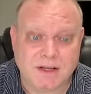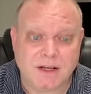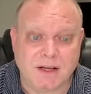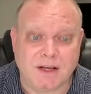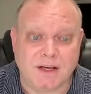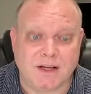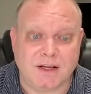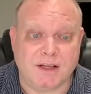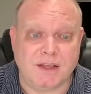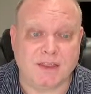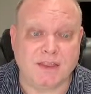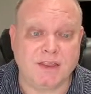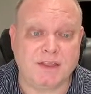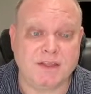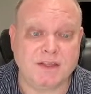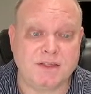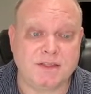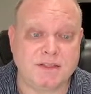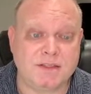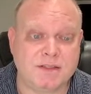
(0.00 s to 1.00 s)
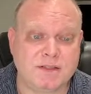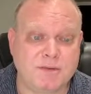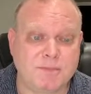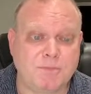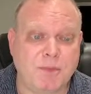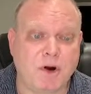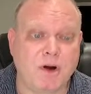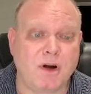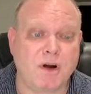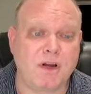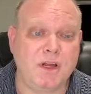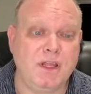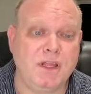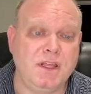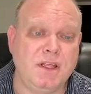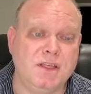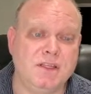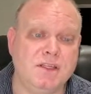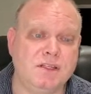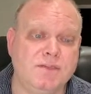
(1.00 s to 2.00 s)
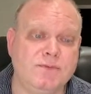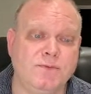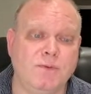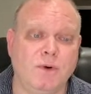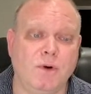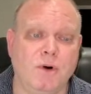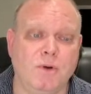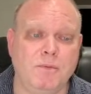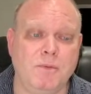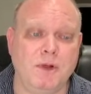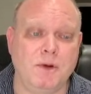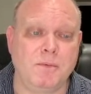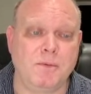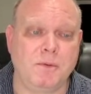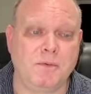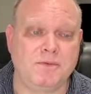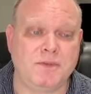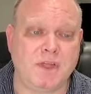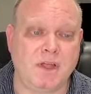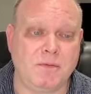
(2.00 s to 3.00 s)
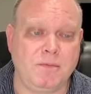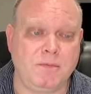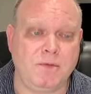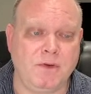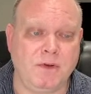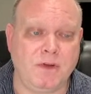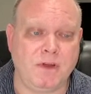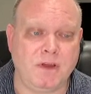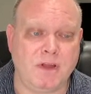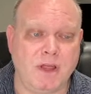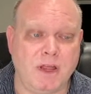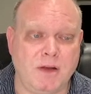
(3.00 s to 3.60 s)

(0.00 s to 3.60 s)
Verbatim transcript: Uh, this party is for a minimum of 10